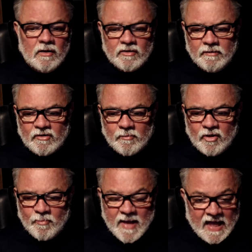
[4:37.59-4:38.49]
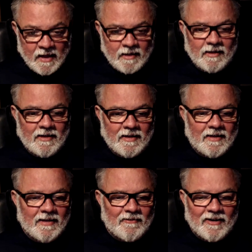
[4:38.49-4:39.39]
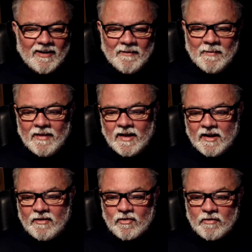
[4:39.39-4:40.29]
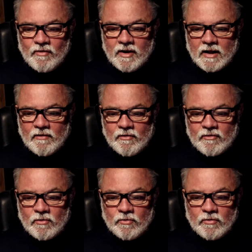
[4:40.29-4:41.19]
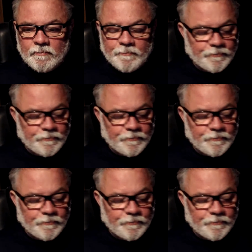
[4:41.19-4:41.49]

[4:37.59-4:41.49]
So he's going to be the mayor, right? And he's going to read out the results.